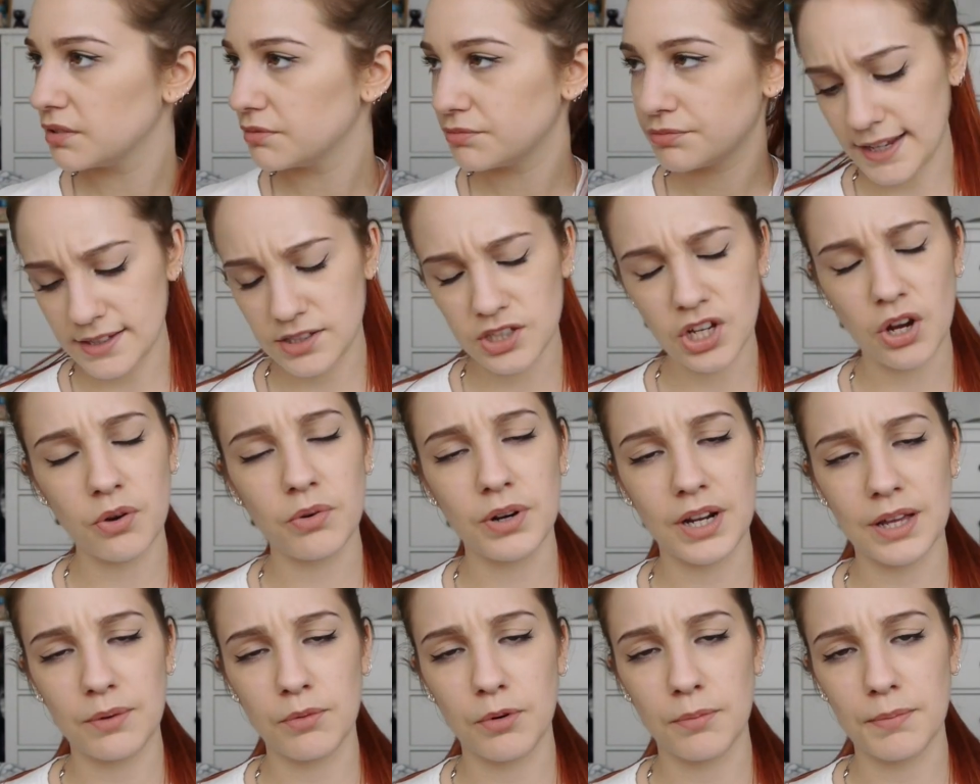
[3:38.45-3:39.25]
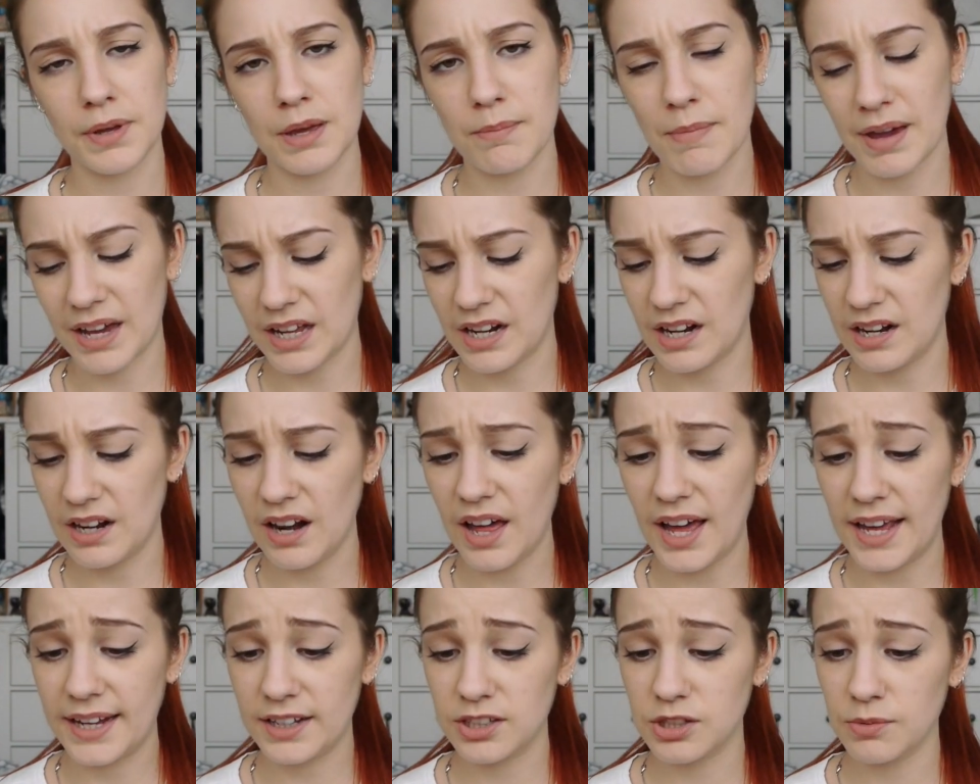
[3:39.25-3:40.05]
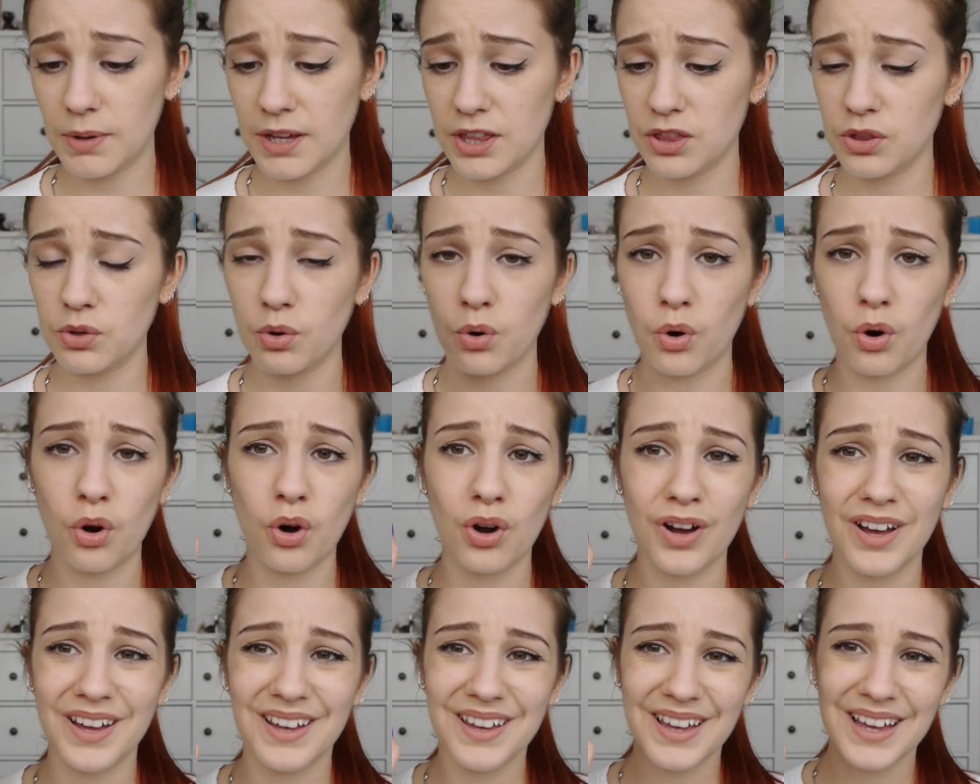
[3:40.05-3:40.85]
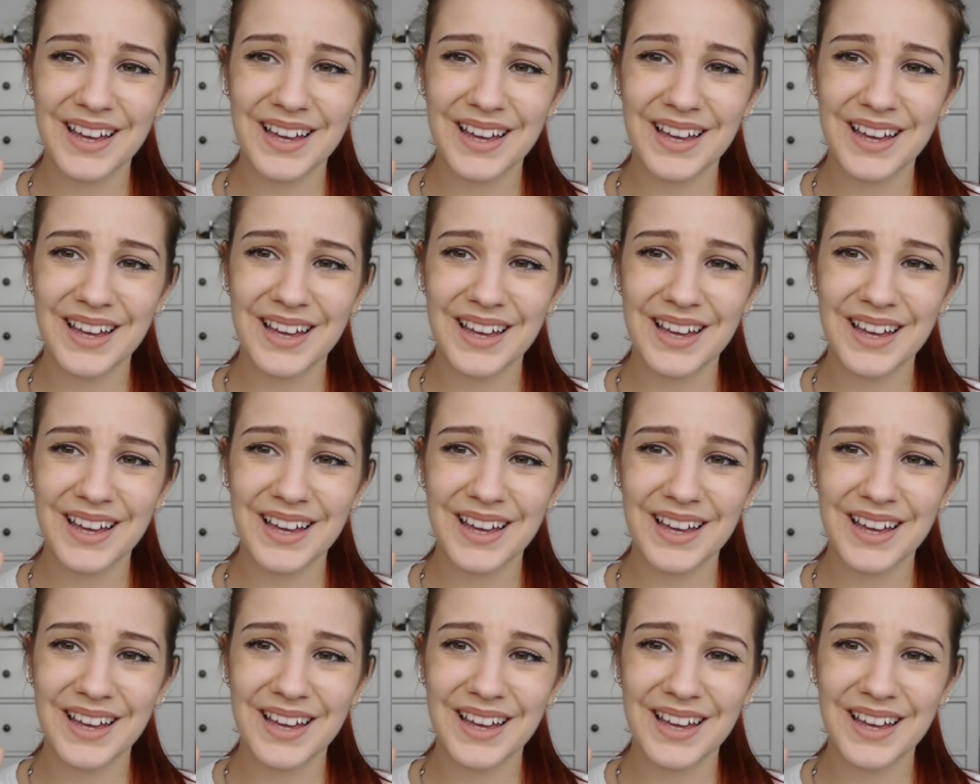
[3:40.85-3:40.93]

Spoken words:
That's totally what me and Megan are like. So I thought,